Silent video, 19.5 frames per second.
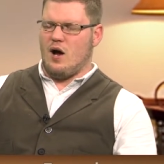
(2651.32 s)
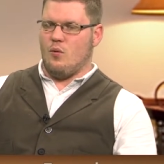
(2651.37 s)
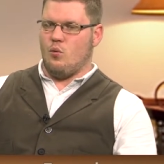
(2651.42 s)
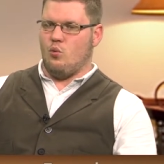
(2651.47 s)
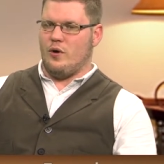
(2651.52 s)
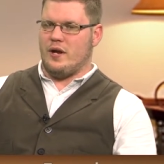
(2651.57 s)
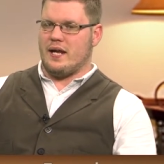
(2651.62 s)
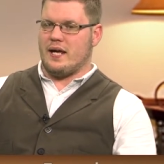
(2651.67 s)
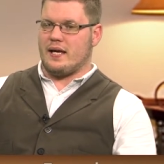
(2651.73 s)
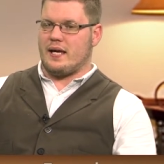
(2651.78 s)

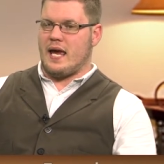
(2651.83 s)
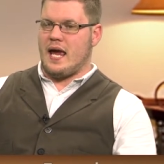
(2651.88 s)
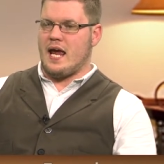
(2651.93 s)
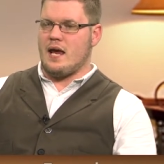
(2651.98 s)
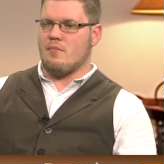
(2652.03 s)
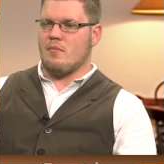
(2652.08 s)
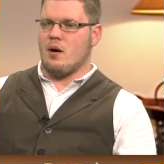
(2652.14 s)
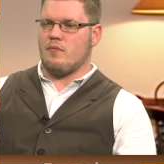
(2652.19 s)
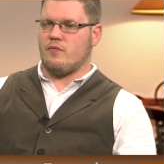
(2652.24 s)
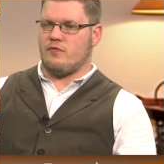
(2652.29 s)
when it
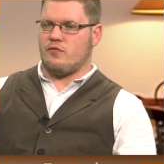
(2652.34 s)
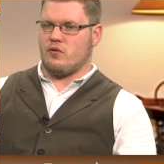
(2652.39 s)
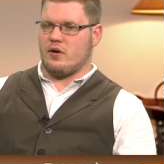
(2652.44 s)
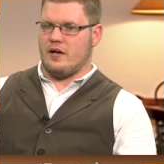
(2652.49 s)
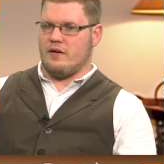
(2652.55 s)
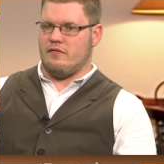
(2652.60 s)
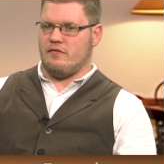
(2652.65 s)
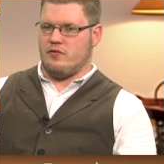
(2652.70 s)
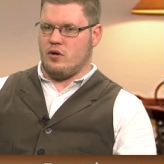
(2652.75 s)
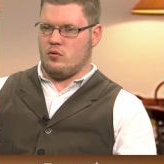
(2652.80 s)
came up for
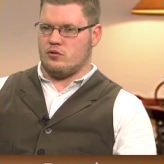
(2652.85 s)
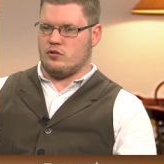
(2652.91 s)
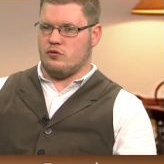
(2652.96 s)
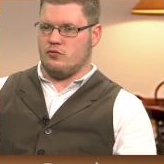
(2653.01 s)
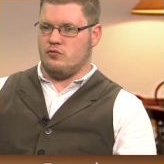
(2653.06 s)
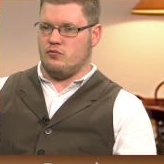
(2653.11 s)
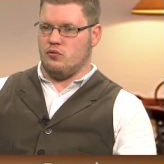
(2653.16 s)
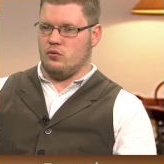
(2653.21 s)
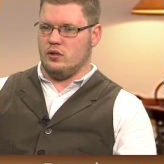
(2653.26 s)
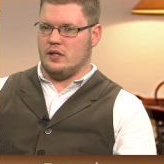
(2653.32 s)
a vote to
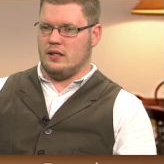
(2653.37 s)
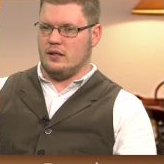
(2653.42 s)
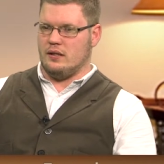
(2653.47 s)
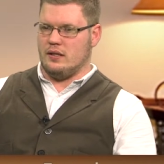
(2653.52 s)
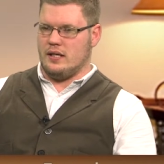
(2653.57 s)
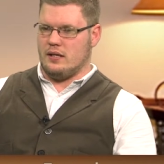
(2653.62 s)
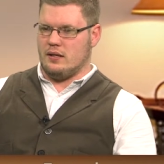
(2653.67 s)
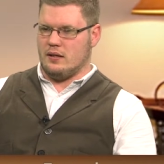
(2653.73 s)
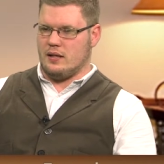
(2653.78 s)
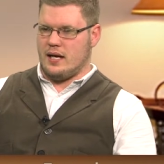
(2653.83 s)
fully
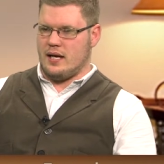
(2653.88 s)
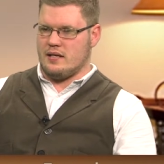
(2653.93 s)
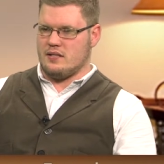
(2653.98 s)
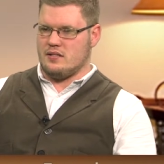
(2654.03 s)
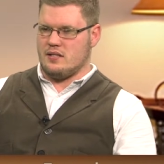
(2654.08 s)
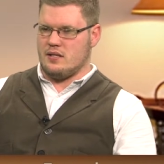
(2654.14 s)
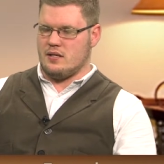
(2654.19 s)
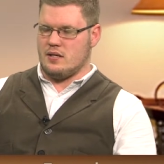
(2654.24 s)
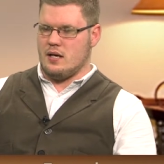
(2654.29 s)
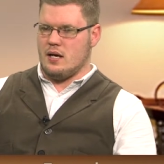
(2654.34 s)

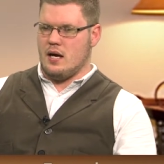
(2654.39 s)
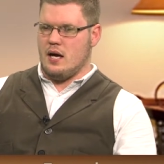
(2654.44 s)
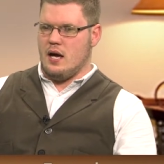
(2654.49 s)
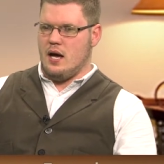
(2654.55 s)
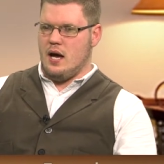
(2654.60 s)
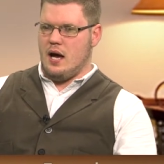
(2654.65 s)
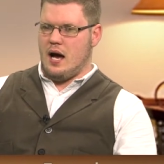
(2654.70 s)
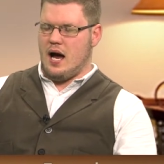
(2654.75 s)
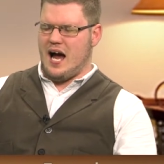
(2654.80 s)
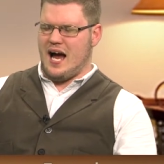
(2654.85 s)
legalize it,
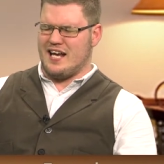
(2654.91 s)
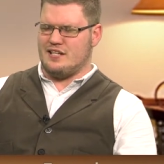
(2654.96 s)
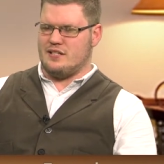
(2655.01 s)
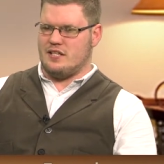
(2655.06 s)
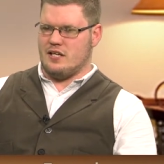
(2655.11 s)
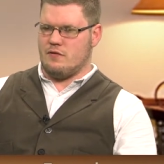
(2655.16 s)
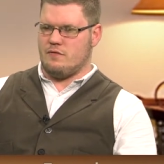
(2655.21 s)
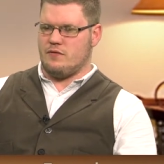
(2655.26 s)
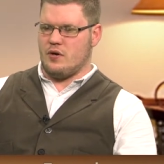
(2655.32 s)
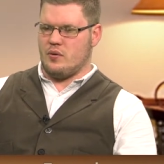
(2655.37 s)
I
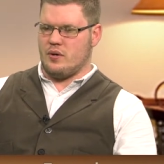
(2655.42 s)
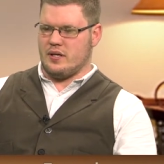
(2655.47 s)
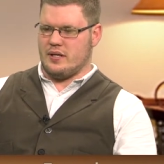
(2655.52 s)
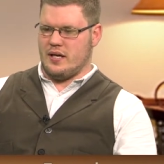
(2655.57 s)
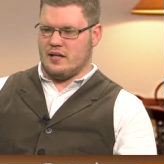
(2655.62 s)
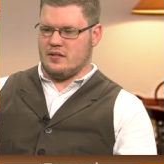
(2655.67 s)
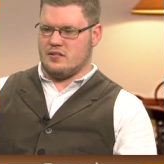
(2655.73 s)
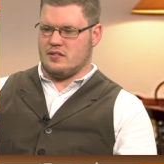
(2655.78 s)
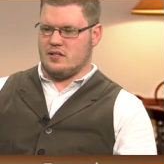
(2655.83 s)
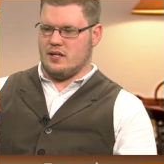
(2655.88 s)
did vote
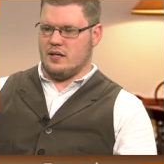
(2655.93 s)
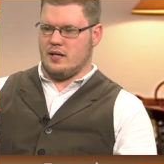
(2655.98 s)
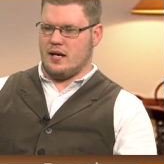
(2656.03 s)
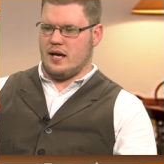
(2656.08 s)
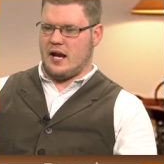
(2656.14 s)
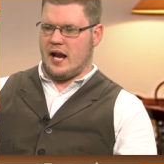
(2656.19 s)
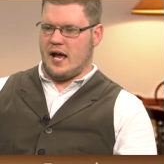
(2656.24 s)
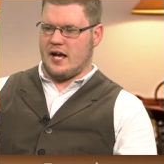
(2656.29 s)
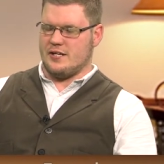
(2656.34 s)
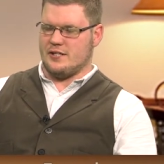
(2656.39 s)
against it,
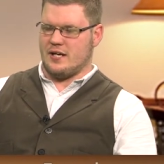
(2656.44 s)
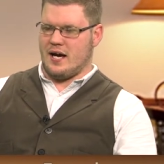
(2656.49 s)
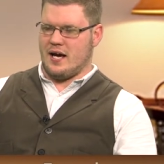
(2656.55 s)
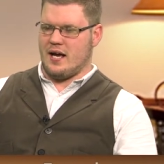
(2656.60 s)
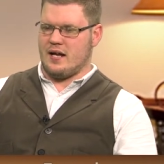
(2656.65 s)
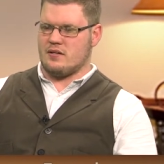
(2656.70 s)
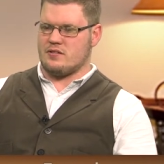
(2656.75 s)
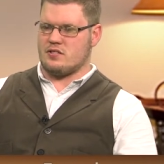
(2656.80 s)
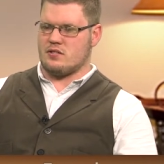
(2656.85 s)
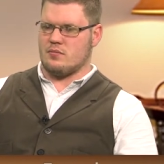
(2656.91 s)
and I, I
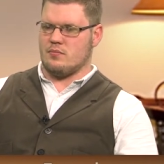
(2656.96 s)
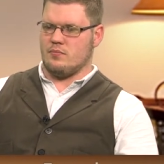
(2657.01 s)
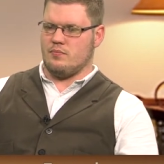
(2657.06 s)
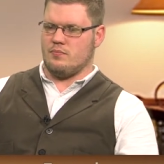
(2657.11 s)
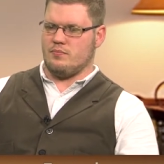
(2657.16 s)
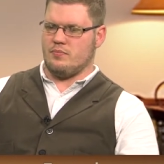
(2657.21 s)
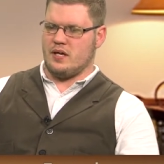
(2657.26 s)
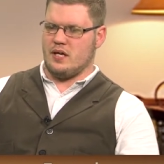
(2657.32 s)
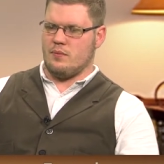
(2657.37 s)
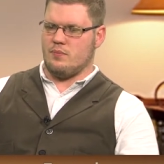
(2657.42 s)
had some
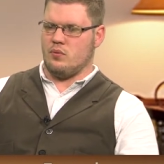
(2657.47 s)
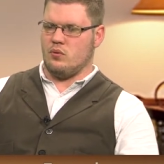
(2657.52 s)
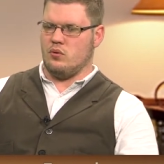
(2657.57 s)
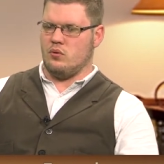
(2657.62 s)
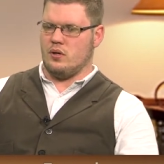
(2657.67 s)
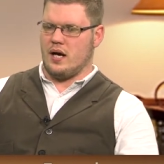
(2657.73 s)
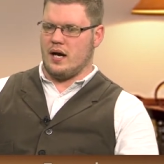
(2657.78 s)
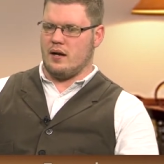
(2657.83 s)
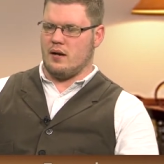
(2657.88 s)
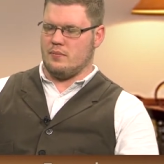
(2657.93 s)
people
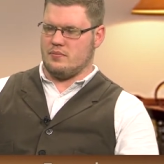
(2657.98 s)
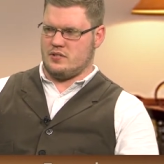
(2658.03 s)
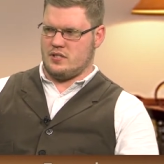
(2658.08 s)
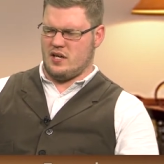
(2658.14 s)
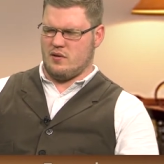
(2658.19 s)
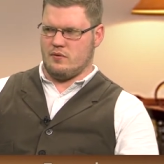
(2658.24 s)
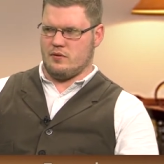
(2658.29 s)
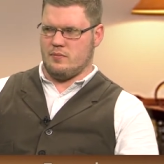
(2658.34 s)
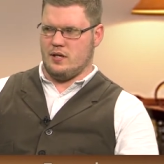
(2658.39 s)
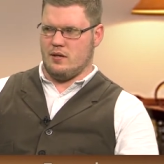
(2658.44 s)
who got
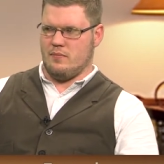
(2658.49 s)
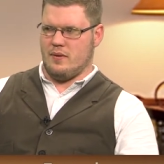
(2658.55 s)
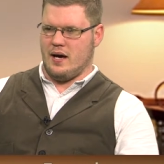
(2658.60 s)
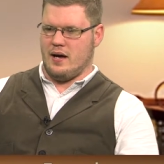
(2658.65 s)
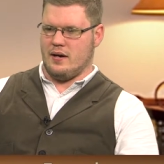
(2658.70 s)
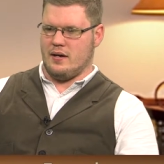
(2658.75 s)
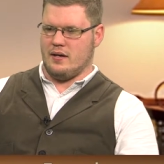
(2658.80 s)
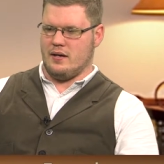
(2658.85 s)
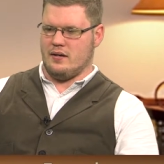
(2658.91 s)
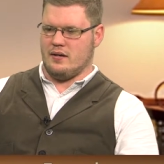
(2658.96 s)
upset with me
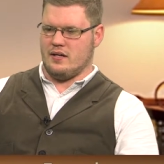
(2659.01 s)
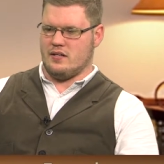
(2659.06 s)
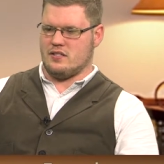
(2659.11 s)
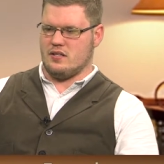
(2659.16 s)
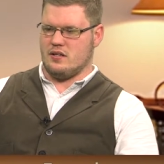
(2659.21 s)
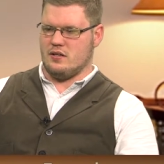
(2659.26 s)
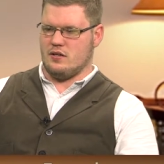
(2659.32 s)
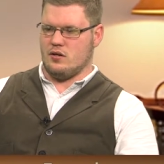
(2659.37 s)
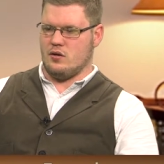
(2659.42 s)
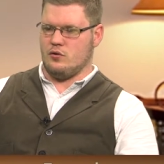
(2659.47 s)
about it, and they
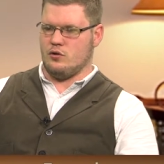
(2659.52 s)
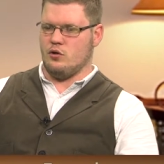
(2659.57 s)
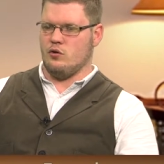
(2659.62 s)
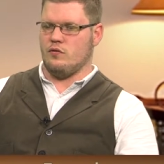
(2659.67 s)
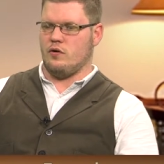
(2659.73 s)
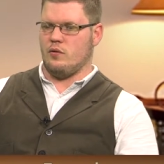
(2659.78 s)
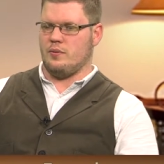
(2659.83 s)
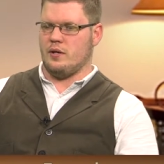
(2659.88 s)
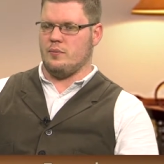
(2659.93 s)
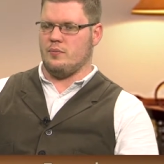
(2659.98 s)
said, you know, you
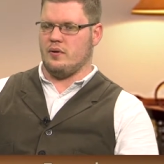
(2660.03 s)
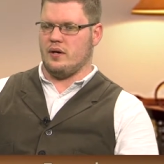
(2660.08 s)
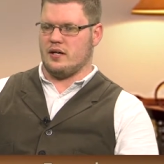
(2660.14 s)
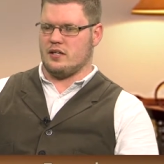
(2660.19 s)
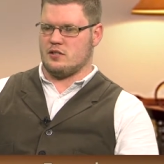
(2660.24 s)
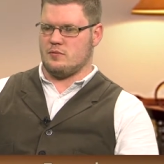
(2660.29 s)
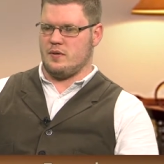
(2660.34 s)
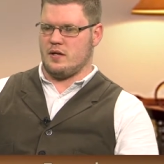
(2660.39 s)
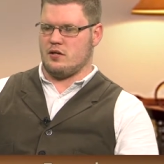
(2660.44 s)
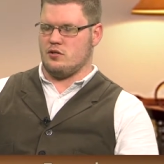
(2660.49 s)
of all people I
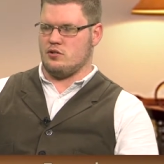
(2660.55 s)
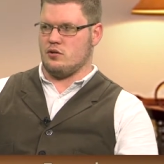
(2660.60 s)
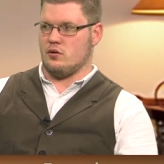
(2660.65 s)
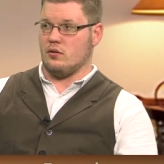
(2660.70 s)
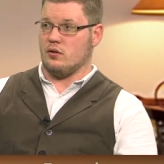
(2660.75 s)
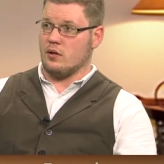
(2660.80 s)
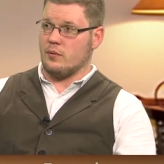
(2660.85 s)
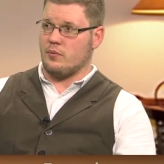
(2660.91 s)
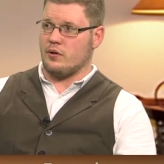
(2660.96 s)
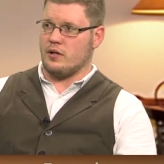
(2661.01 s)
expect, because you're
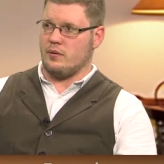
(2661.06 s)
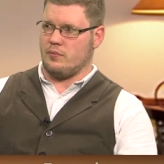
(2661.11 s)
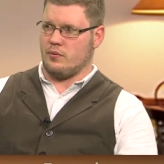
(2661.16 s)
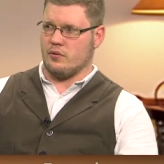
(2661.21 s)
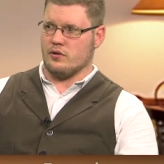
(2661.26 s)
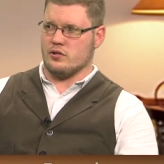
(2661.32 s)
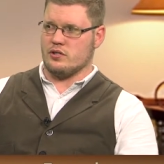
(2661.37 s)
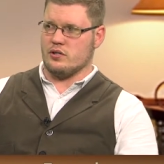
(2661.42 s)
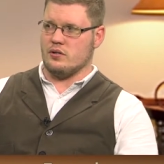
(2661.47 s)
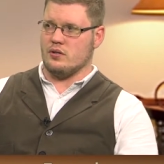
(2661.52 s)
a liberty
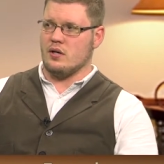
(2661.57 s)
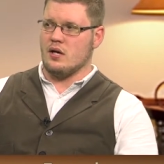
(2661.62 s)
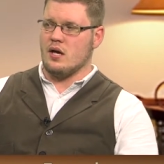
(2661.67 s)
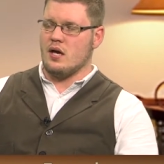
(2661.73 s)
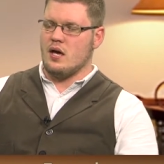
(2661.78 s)
person,